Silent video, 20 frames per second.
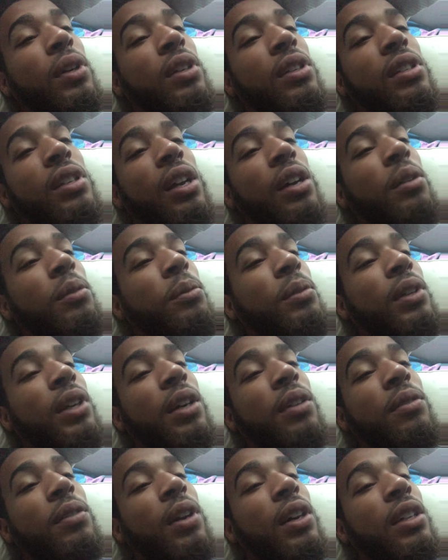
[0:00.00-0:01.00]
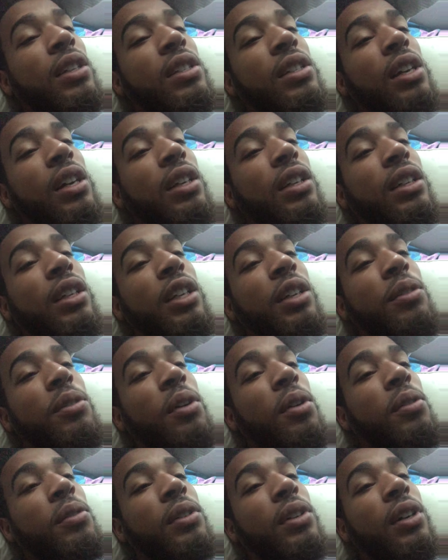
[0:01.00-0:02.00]
it's like, whatever, I just got to keep
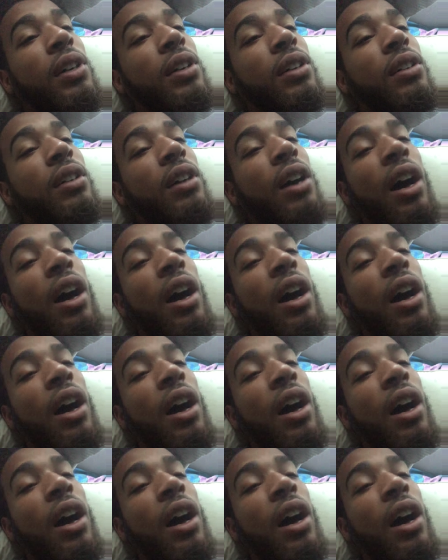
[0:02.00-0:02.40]
going on.